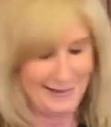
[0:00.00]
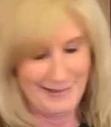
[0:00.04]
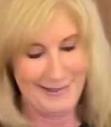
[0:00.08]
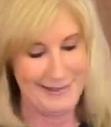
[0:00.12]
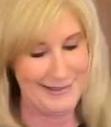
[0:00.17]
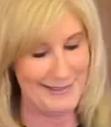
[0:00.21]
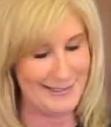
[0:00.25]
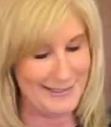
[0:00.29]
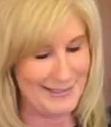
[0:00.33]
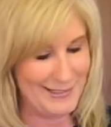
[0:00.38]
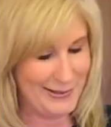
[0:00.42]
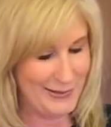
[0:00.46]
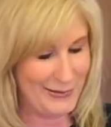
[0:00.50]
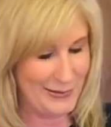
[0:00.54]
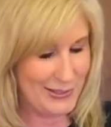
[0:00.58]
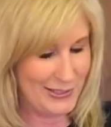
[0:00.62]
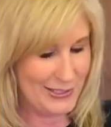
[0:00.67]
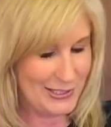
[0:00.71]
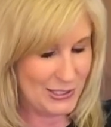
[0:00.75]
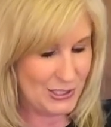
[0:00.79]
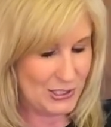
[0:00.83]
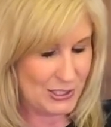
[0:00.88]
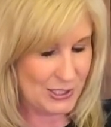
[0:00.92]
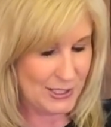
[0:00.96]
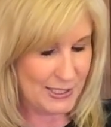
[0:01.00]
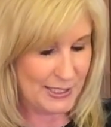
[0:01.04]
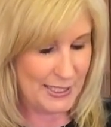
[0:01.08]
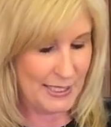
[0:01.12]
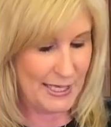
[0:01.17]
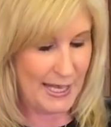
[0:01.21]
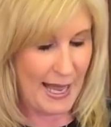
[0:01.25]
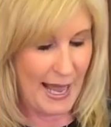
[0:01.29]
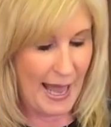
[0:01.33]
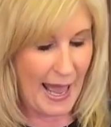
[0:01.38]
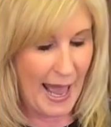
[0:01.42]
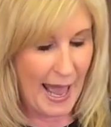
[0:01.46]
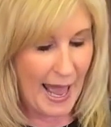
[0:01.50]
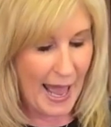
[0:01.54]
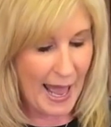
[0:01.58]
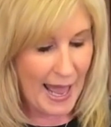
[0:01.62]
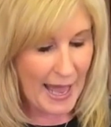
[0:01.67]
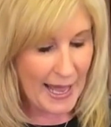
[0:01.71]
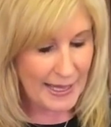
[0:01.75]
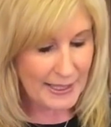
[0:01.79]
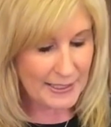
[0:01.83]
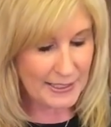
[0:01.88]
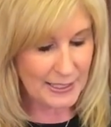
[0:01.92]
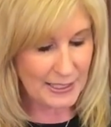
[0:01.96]
So this is just going to
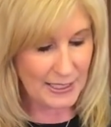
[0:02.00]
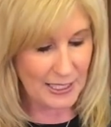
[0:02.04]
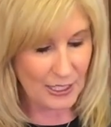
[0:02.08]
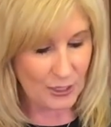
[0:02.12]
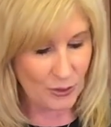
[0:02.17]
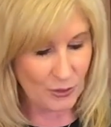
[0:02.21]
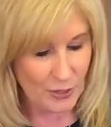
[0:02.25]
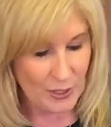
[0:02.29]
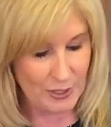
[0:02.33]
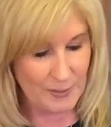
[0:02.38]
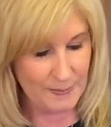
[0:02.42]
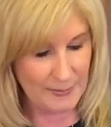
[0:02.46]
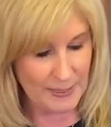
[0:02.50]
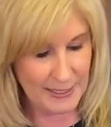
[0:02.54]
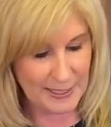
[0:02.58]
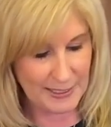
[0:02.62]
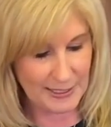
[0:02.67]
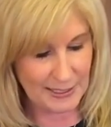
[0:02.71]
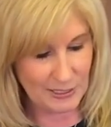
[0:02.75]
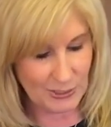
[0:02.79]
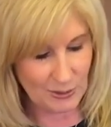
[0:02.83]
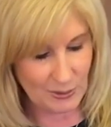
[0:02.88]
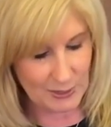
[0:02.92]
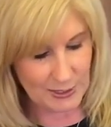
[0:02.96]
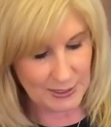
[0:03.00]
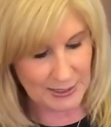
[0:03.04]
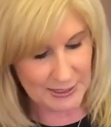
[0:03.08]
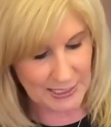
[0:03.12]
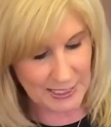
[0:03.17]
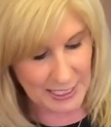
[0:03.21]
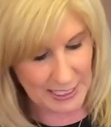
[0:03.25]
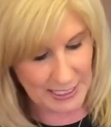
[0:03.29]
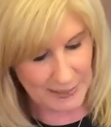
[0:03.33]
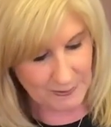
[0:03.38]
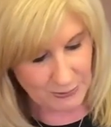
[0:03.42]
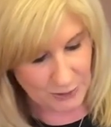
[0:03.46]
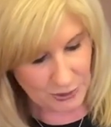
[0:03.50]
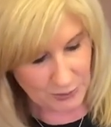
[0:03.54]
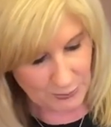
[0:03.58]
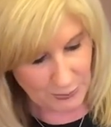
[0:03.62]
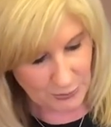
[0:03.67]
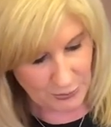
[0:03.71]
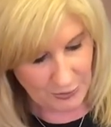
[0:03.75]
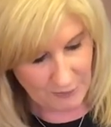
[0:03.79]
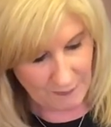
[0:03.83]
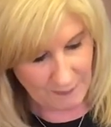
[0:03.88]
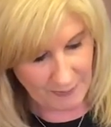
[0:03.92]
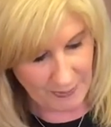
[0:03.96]
add to that creaminess. So a
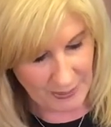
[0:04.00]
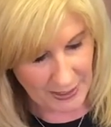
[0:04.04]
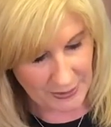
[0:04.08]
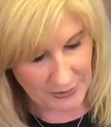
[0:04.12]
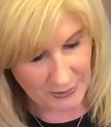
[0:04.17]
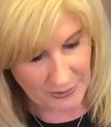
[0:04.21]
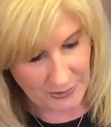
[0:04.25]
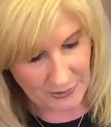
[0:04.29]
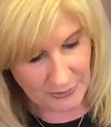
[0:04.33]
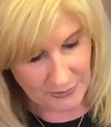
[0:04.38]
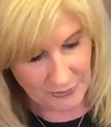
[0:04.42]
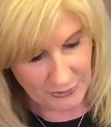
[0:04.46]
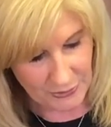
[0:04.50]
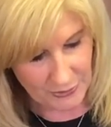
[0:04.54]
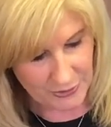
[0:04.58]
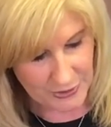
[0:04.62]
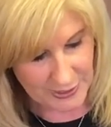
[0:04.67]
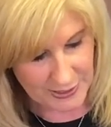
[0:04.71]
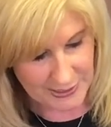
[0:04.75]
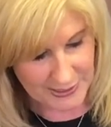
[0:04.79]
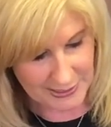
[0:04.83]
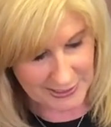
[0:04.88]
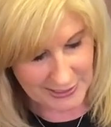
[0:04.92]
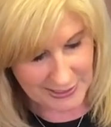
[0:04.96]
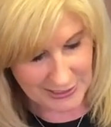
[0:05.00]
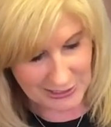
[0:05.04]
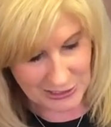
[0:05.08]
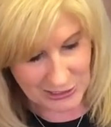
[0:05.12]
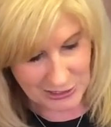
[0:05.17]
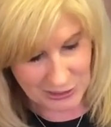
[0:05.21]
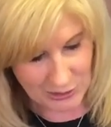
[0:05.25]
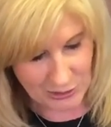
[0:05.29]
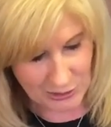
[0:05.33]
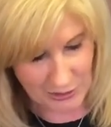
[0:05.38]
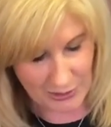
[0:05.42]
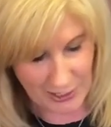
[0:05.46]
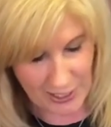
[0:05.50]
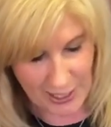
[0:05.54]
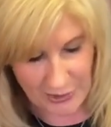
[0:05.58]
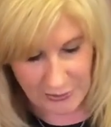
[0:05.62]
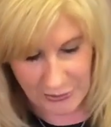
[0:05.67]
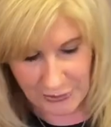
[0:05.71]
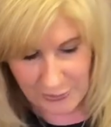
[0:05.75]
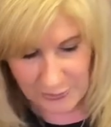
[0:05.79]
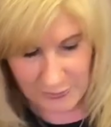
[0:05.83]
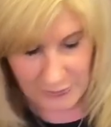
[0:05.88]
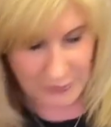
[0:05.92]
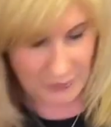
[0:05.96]
tablespoon of butter, you're just going to stir
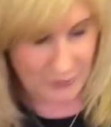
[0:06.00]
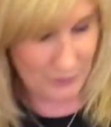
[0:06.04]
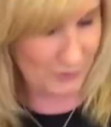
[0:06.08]
that through.